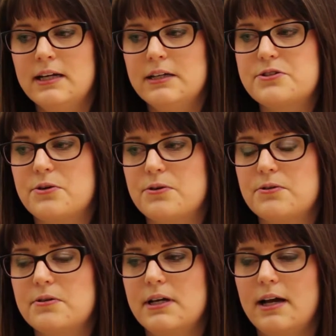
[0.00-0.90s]

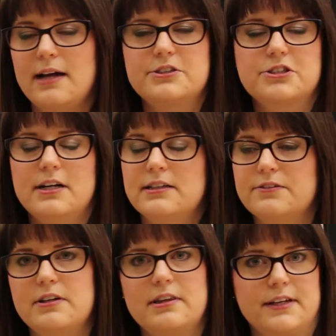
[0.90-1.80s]
So I tried
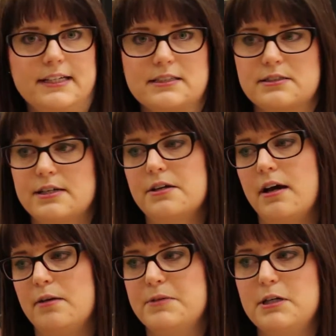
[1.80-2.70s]
different things,
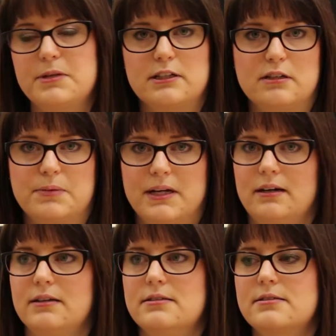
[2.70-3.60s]
emailing
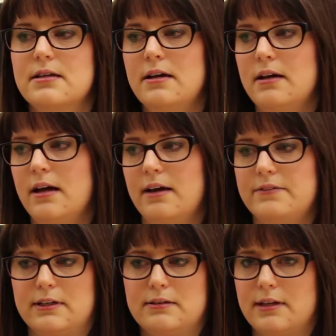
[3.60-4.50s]
parents,
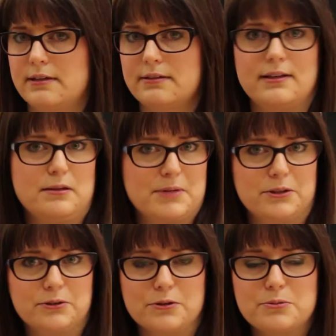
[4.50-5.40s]
having like the
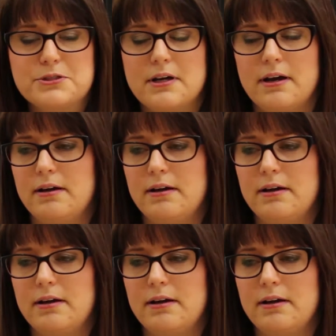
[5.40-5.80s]
email groups,